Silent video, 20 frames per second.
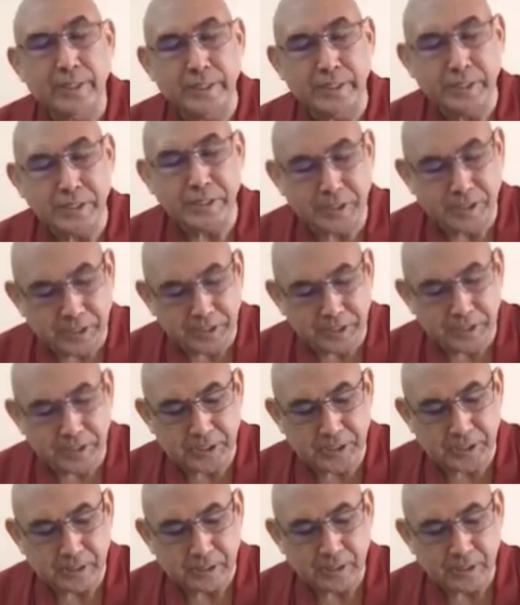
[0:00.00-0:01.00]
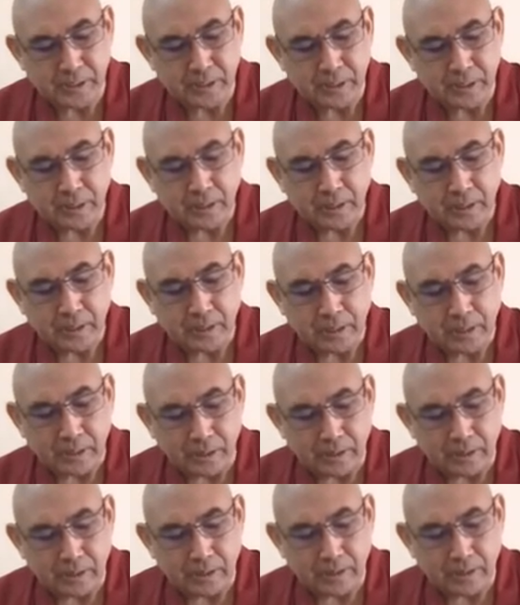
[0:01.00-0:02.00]
Instead,
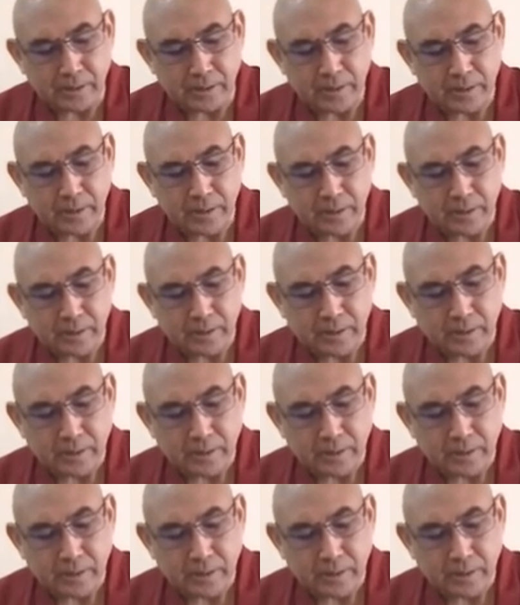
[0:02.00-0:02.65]
other,